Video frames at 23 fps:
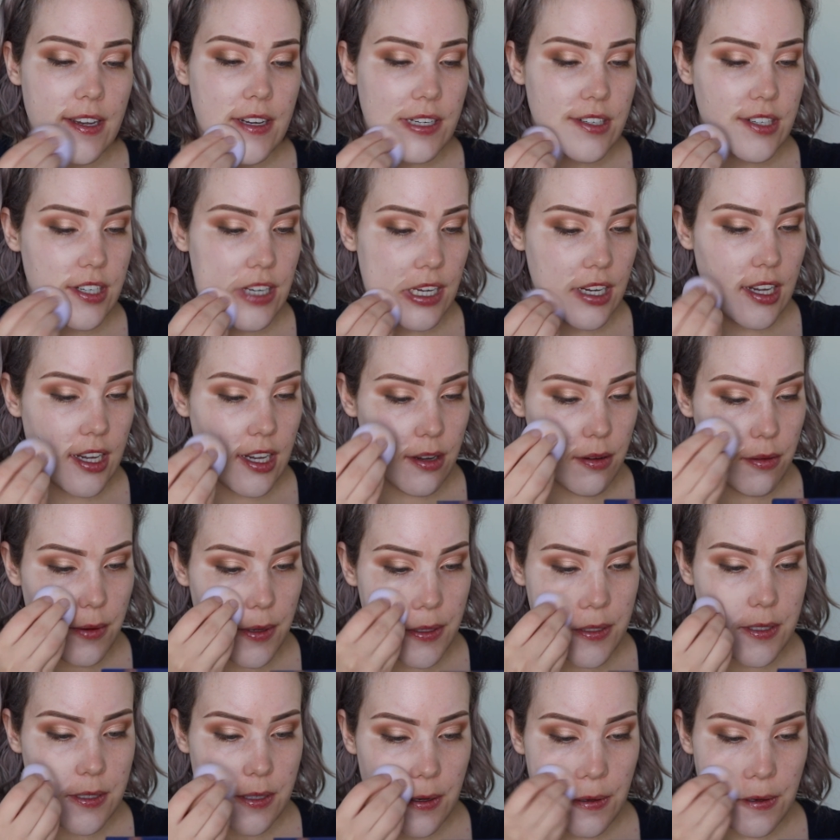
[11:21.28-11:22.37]
She
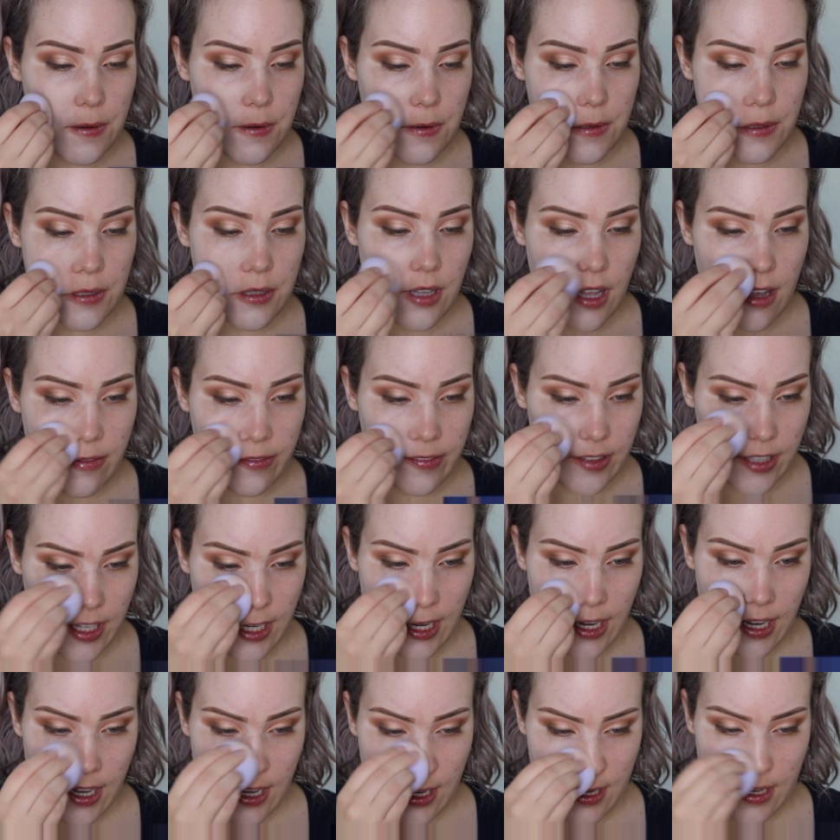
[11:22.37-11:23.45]
was so
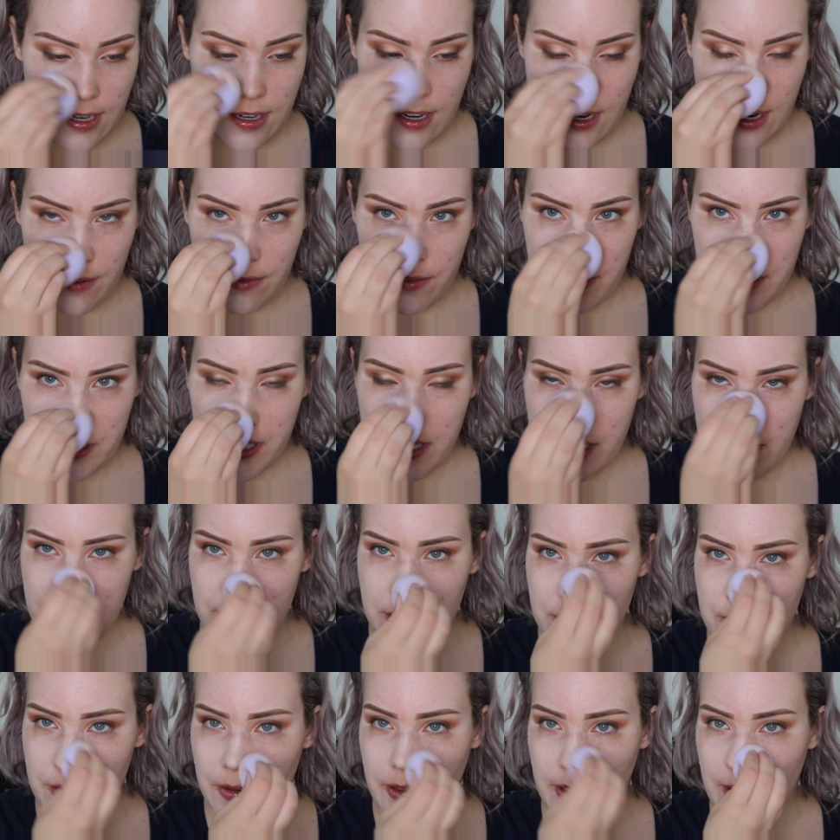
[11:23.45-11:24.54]
lovely and I really
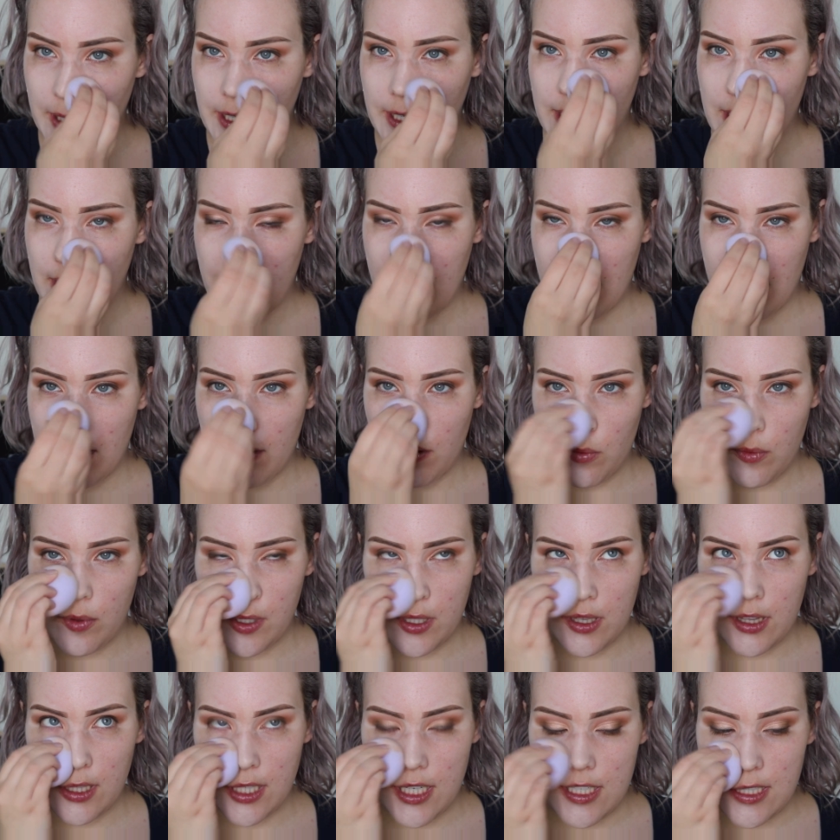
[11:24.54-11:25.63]
enjoyed
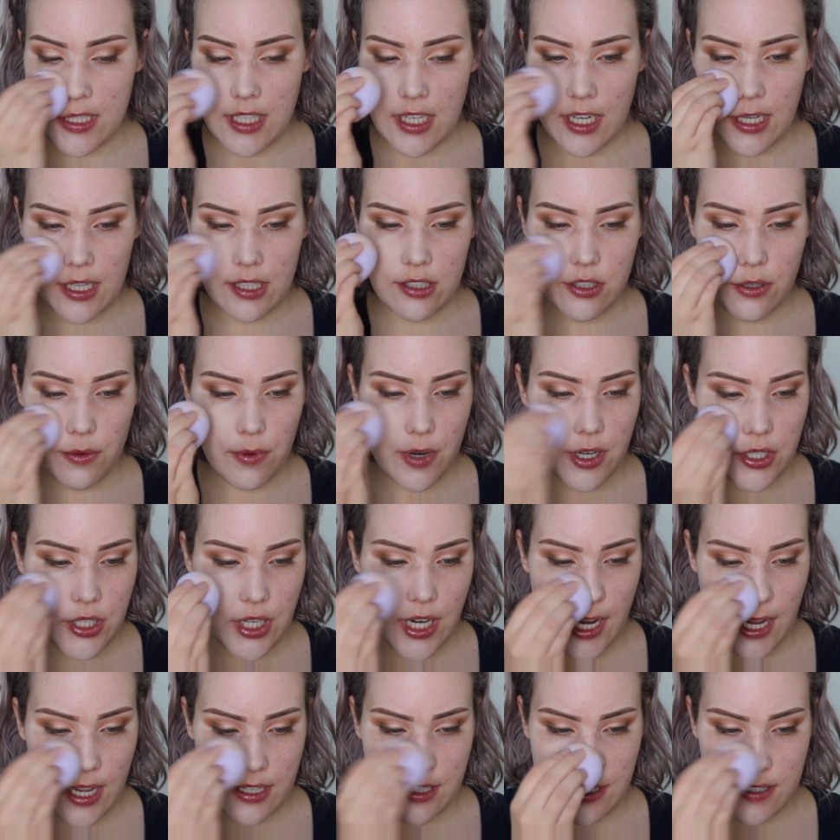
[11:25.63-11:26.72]
listening to what
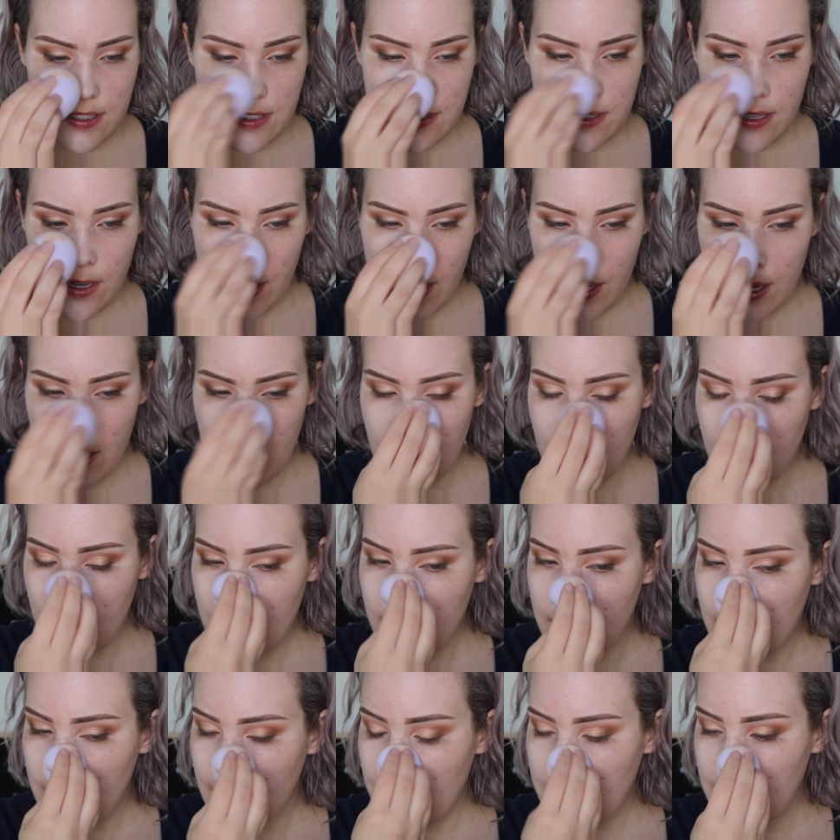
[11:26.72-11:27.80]
she had to say.
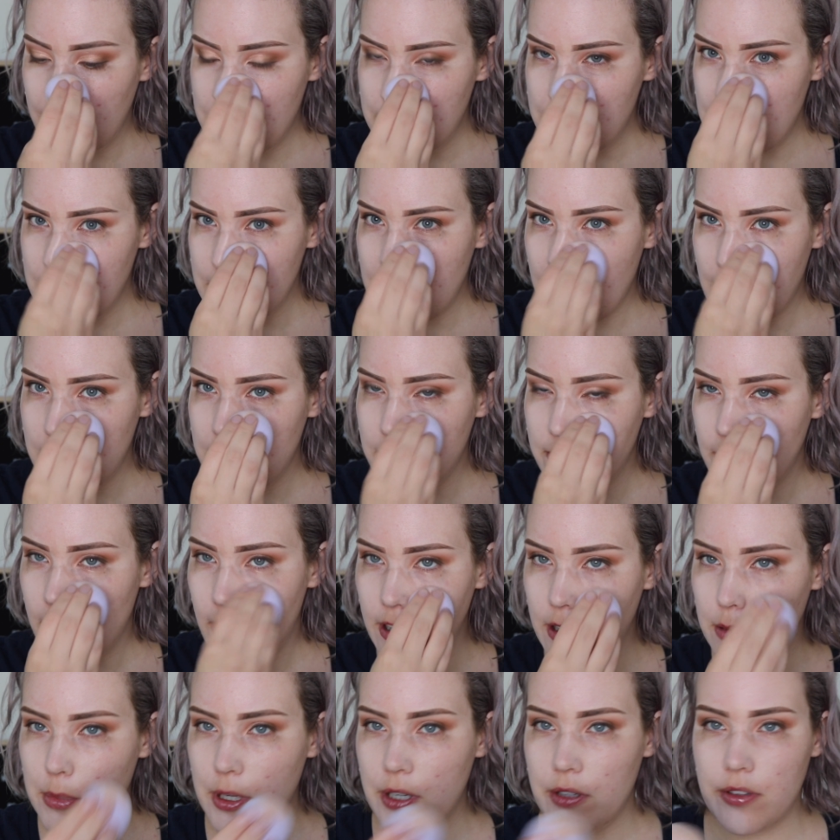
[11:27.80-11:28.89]
It was just kind of
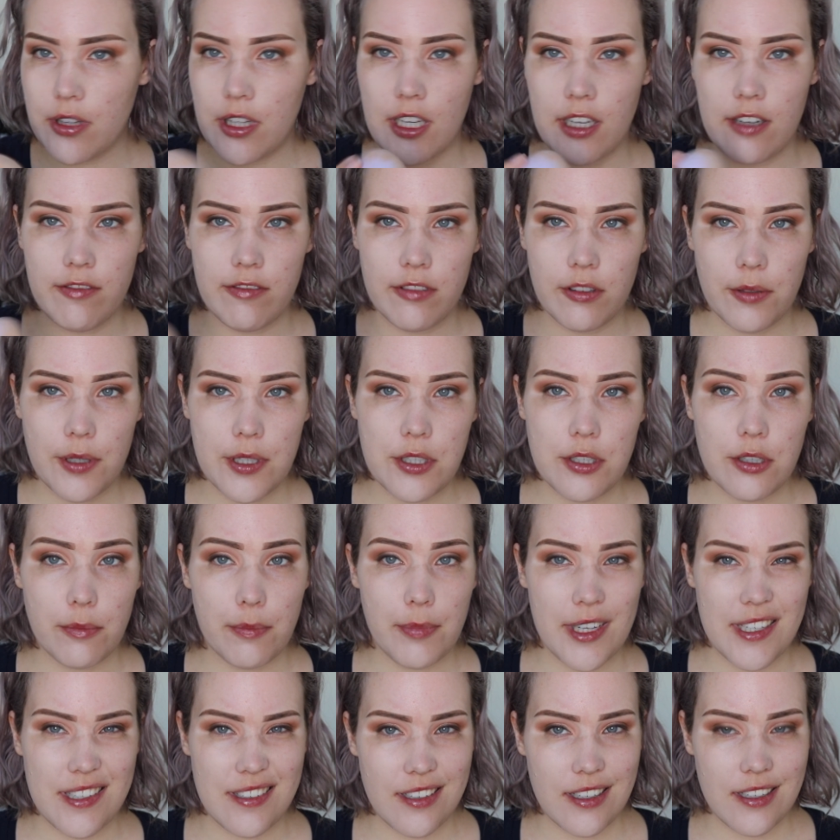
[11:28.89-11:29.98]
all about the influencer
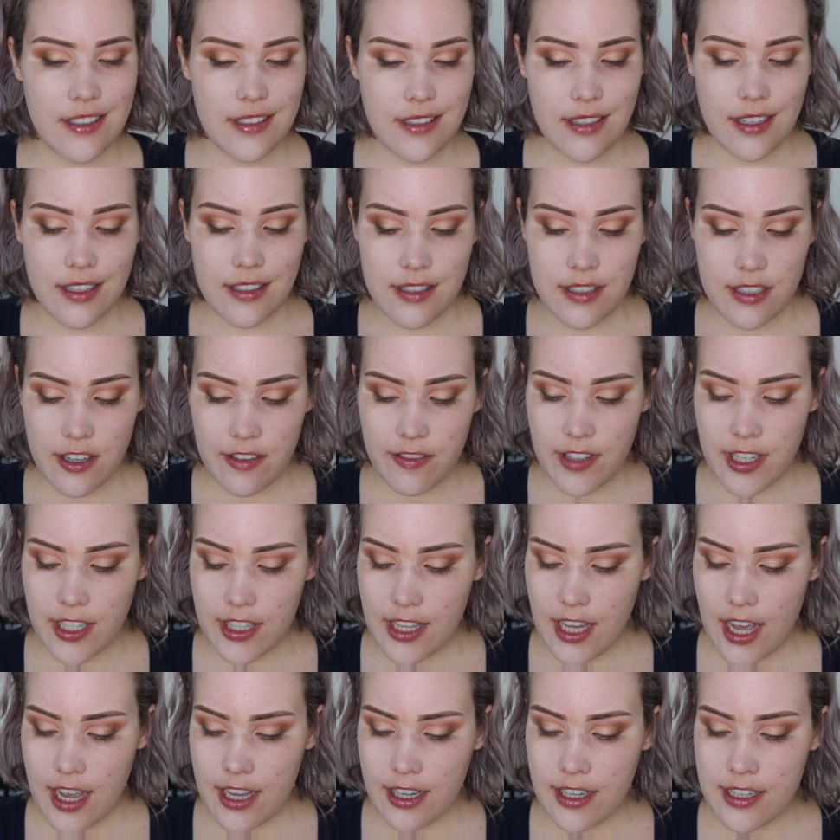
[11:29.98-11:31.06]
business and stuff
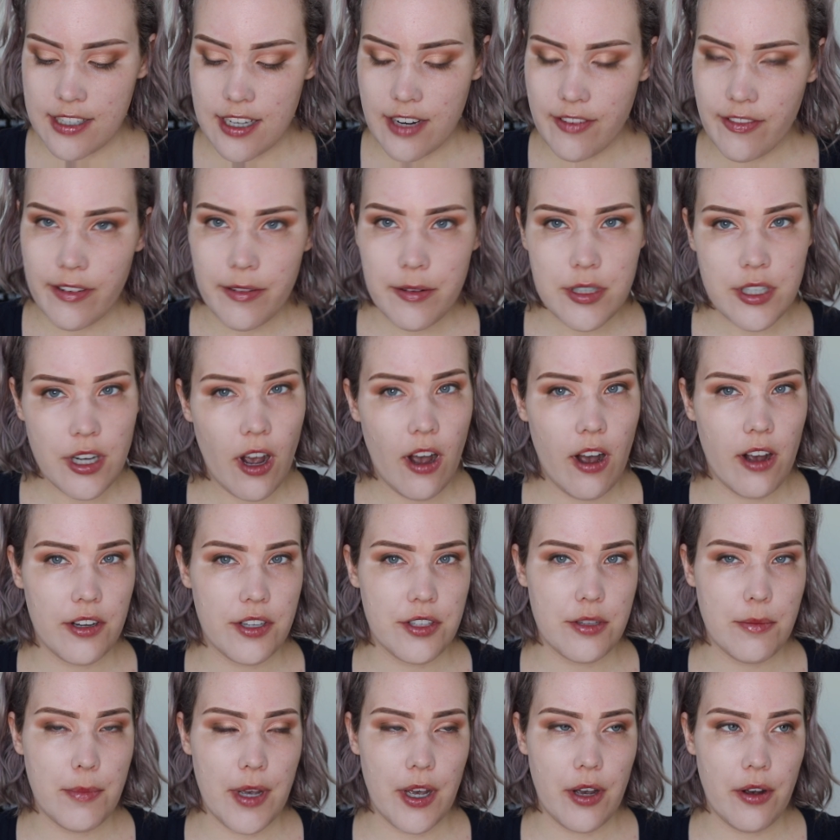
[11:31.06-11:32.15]
like that, because everyone
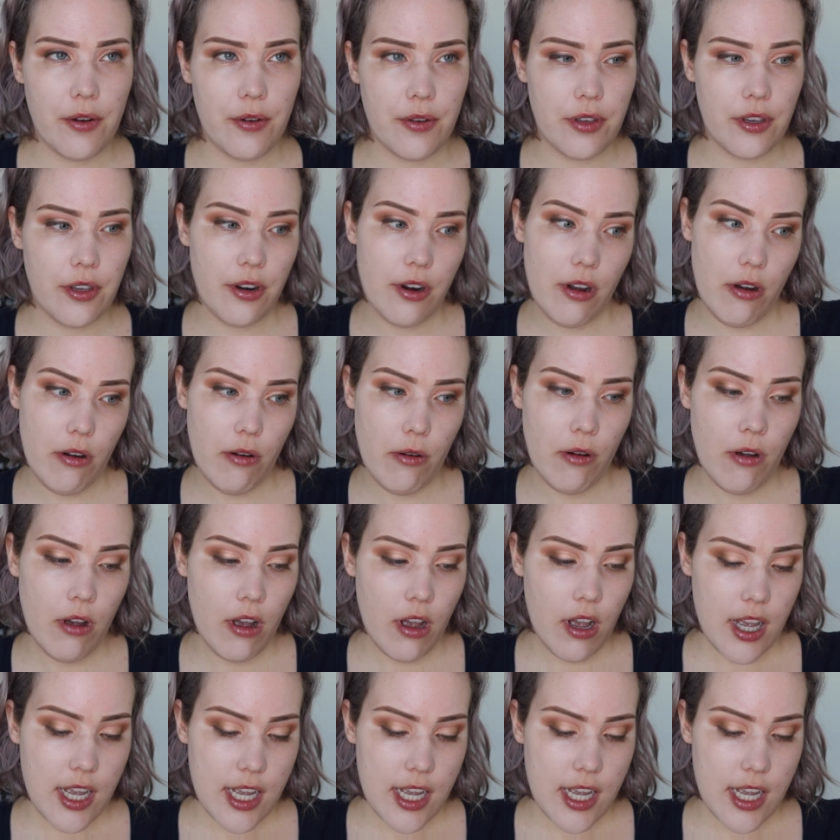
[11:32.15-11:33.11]
talks about, you know,